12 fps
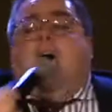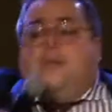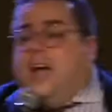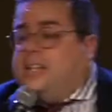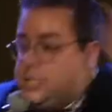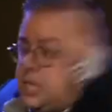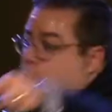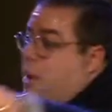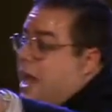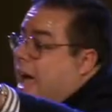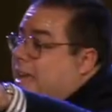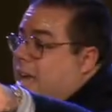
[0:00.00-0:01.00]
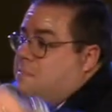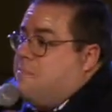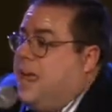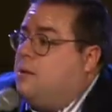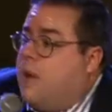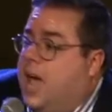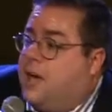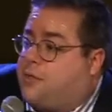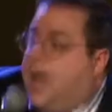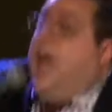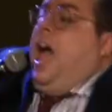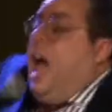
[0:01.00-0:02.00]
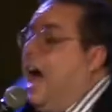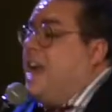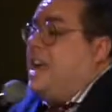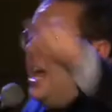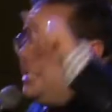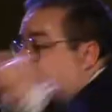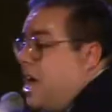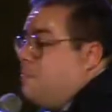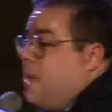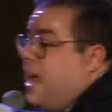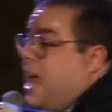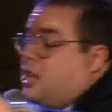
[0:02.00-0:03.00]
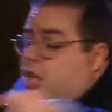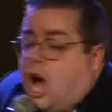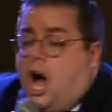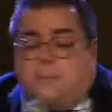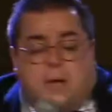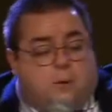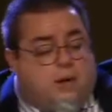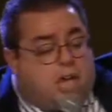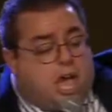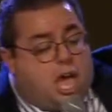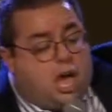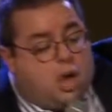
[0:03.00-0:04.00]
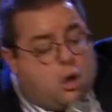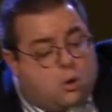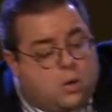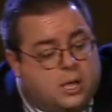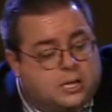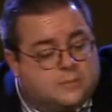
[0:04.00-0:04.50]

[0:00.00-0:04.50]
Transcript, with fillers: That's someone I can meet with. I got something in common with you.